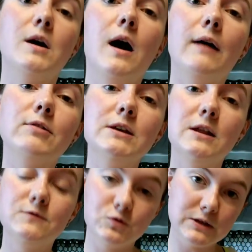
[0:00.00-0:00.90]
I really
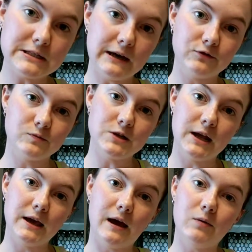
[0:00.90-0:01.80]
love doing these live streams and
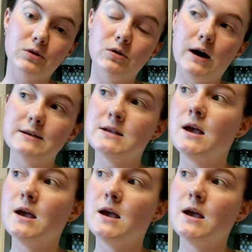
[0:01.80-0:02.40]
hanging out with you guys.